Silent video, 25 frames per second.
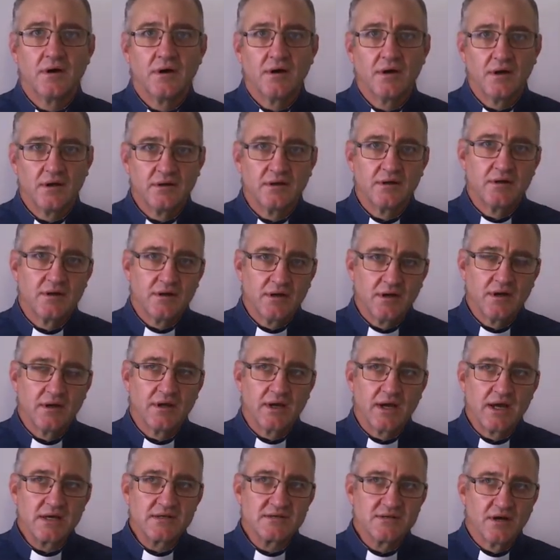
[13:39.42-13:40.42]
And I
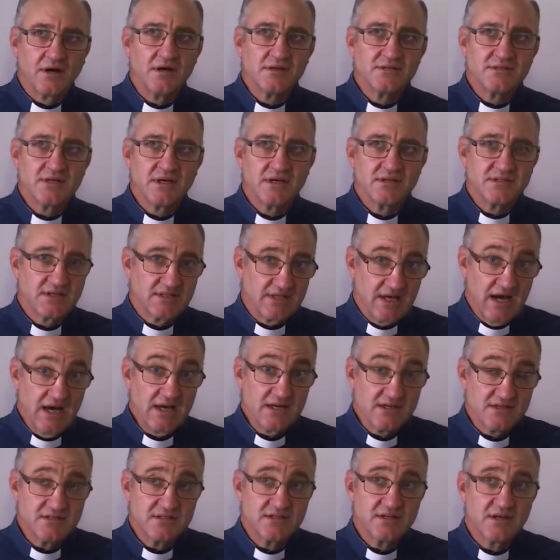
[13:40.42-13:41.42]
guess the answer is it
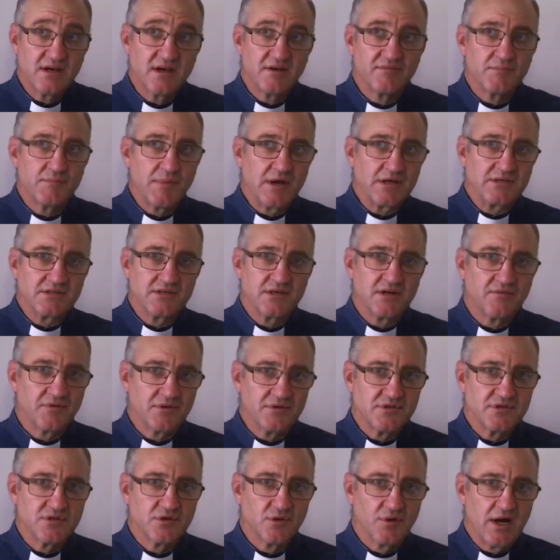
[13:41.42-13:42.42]
does, if it makes a
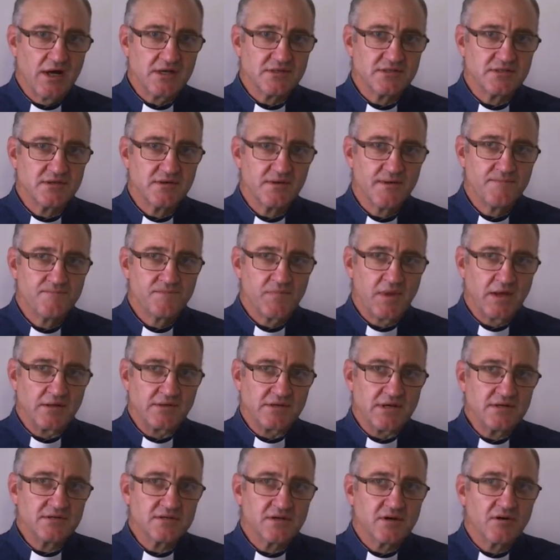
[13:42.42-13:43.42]
difference to us.
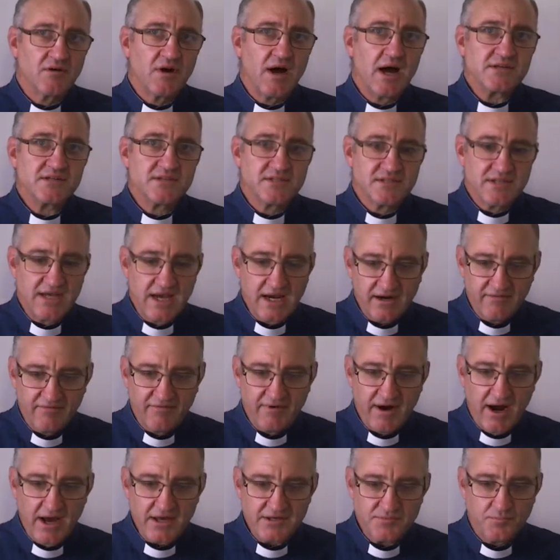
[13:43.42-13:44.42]
Does Christ's
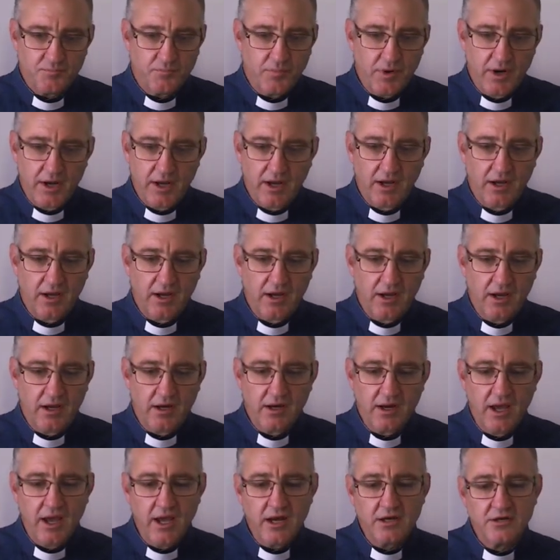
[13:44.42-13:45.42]
sacrifice bring
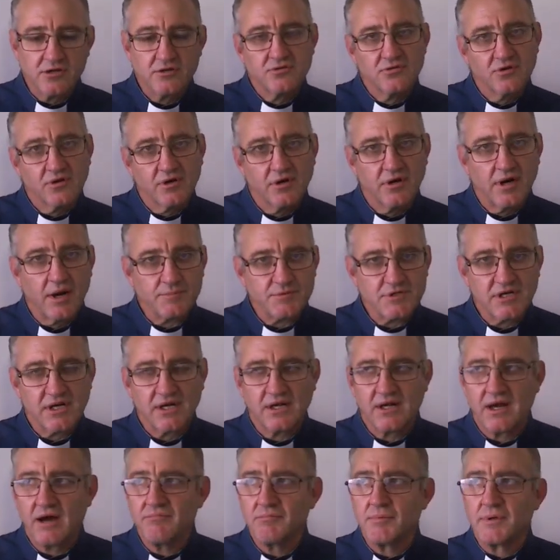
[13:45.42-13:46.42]
an end to corruption
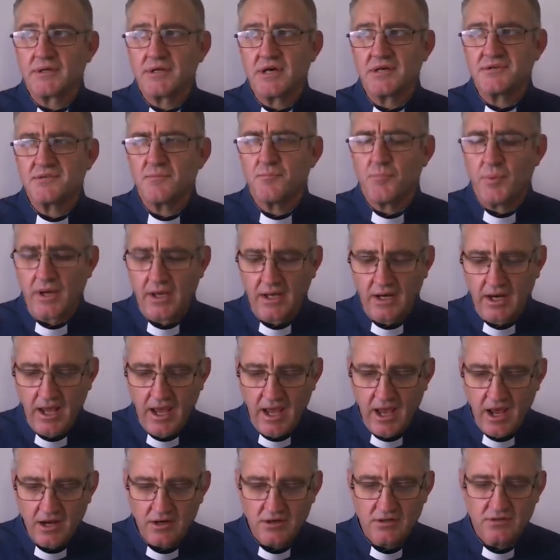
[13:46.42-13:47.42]
in government? Does it bring an
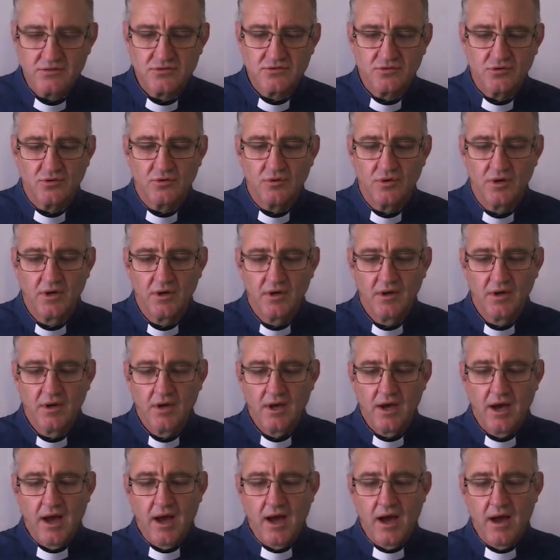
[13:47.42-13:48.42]
end to
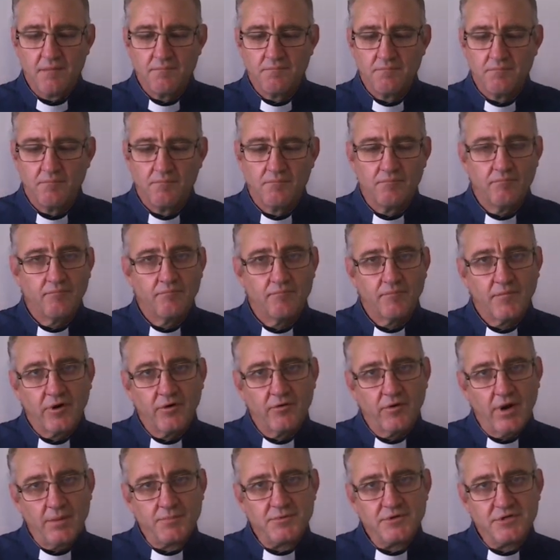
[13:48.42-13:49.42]

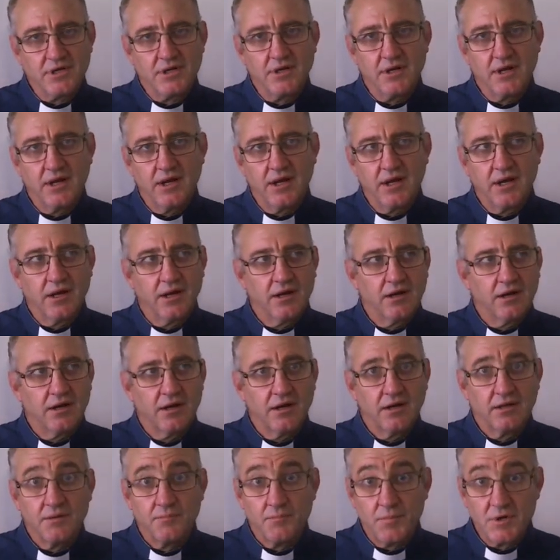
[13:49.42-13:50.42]
corruption in
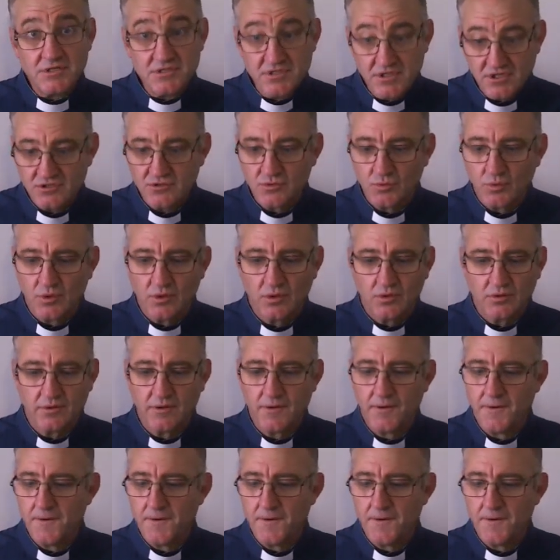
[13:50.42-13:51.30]
the business world?